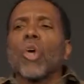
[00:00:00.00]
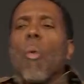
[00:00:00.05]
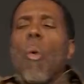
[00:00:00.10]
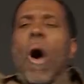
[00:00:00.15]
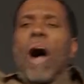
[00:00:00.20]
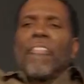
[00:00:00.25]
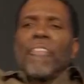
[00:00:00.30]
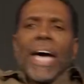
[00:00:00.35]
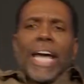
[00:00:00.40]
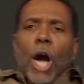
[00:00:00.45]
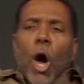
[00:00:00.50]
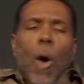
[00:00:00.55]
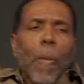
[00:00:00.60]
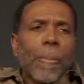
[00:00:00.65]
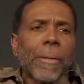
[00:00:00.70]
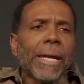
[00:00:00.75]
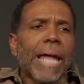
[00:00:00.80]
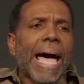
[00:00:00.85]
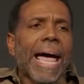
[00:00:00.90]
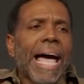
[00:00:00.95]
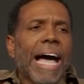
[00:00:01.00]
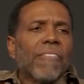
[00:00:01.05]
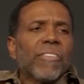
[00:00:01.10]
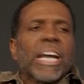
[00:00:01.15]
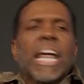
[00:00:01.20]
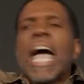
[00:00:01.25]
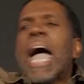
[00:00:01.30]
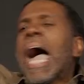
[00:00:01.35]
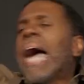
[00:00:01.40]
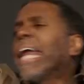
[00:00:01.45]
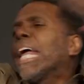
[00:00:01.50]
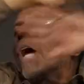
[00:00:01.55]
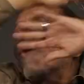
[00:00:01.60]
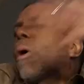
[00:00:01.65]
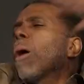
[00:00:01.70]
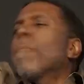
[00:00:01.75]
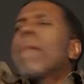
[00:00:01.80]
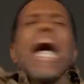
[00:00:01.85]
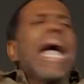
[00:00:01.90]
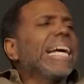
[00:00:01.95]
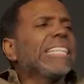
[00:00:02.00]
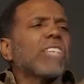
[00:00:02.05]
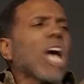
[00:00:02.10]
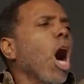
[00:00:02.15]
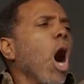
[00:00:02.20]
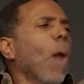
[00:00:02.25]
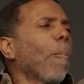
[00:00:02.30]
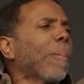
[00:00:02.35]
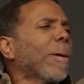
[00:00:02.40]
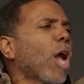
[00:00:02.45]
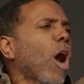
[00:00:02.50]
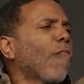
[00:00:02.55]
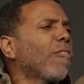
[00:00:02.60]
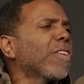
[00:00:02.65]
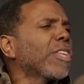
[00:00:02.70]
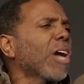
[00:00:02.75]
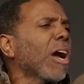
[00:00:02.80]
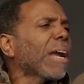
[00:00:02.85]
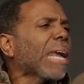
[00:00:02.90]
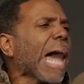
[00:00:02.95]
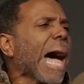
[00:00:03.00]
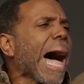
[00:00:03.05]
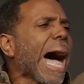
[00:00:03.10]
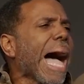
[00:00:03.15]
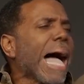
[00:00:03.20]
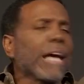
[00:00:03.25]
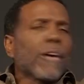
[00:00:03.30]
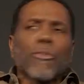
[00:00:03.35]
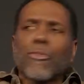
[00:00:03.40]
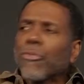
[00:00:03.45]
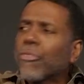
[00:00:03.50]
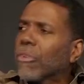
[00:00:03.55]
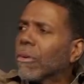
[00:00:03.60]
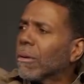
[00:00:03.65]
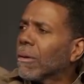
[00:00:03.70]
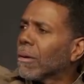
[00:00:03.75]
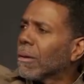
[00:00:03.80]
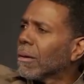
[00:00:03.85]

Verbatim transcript: one that opened that heaven, and it remains open over your life.